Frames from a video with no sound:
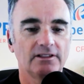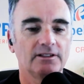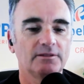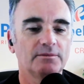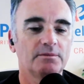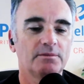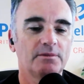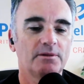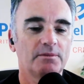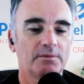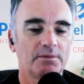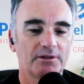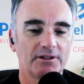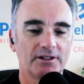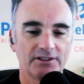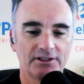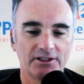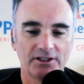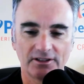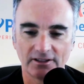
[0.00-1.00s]
and put
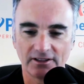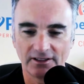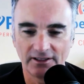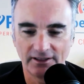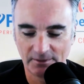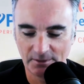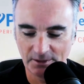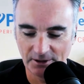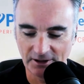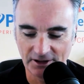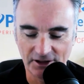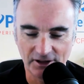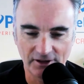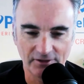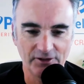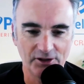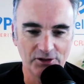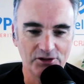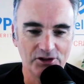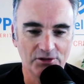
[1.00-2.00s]
on your put on your
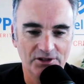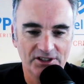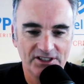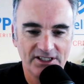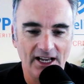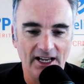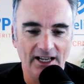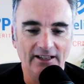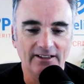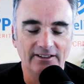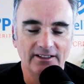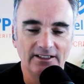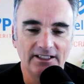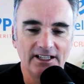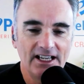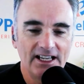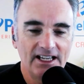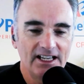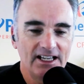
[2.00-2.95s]
futurist hat, and